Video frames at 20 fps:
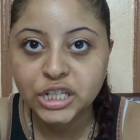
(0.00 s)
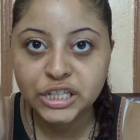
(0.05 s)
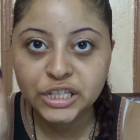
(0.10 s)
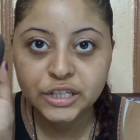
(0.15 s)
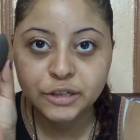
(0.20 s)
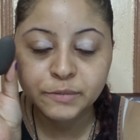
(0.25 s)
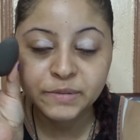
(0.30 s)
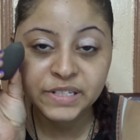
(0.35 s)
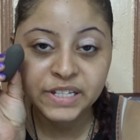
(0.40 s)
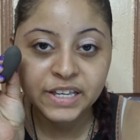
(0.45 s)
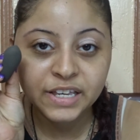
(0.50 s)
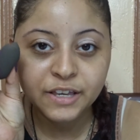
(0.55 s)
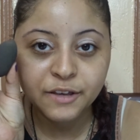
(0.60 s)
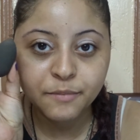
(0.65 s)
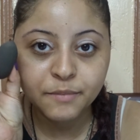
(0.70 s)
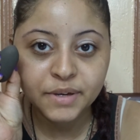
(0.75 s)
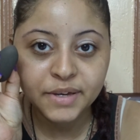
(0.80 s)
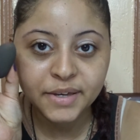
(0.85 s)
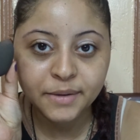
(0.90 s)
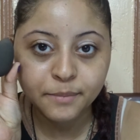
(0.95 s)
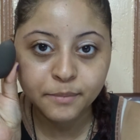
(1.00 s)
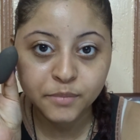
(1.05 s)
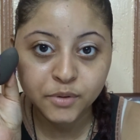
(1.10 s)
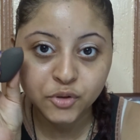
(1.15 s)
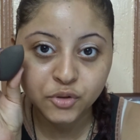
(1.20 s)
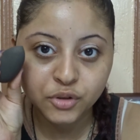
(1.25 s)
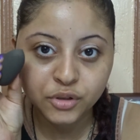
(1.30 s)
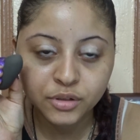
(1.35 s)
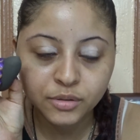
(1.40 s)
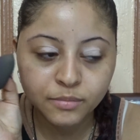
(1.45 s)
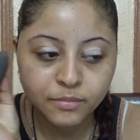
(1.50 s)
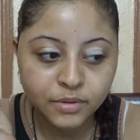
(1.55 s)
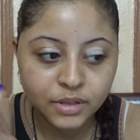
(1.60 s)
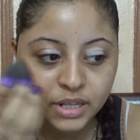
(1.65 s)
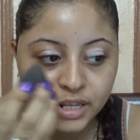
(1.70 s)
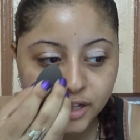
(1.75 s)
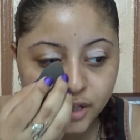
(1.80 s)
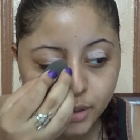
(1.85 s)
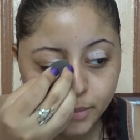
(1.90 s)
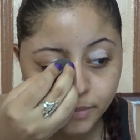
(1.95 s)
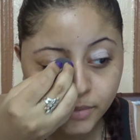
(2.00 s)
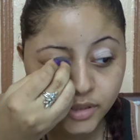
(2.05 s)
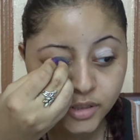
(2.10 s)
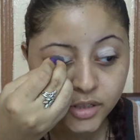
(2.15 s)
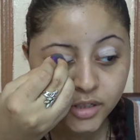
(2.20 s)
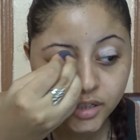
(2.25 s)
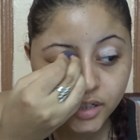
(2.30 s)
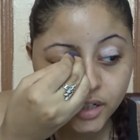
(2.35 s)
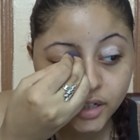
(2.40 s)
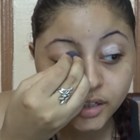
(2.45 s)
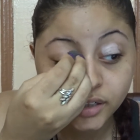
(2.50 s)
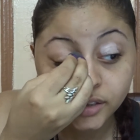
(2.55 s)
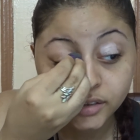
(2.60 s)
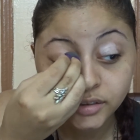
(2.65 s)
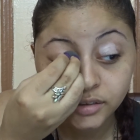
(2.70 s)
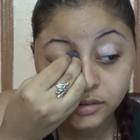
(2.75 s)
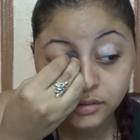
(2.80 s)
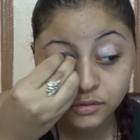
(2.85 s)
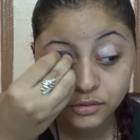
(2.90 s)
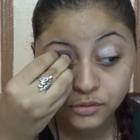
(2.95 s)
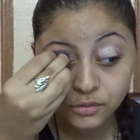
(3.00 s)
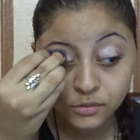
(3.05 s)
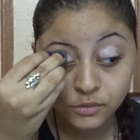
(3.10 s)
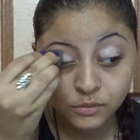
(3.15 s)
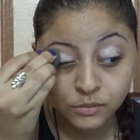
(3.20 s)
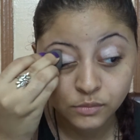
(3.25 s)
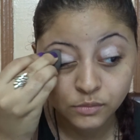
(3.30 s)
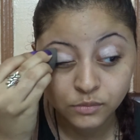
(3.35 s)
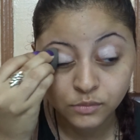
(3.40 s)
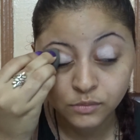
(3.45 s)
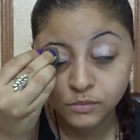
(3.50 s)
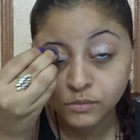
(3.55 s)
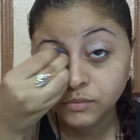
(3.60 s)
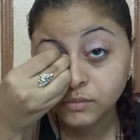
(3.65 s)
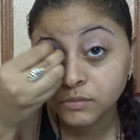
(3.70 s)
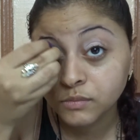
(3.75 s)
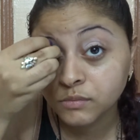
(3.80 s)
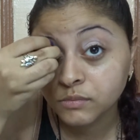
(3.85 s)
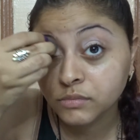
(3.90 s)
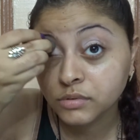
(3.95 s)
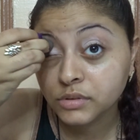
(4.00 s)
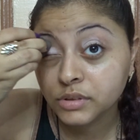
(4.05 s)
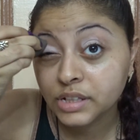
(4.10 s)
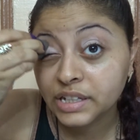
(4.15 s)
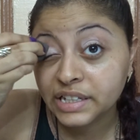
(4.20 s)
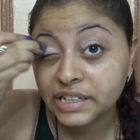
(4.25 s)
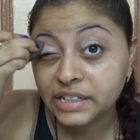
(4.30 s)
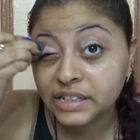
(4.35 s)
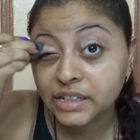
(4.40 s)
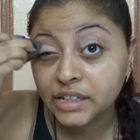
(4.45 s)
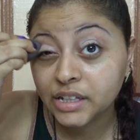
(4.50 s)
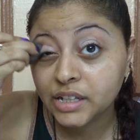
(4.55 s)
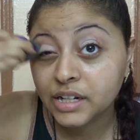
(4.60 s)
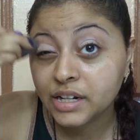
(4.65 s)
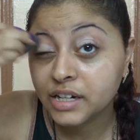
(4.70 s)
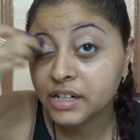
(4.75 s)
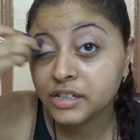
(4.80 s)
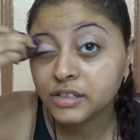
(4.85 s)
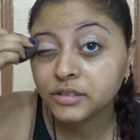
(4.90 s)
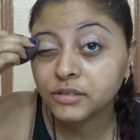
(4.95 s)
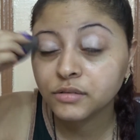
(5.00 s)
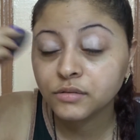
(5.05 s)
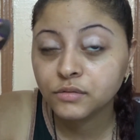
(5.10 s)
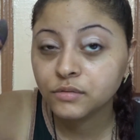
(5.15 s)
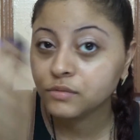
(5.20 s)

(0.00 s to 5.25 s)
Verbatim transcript: So I'm taking my beauty blend, I'm just gonna like blend it out.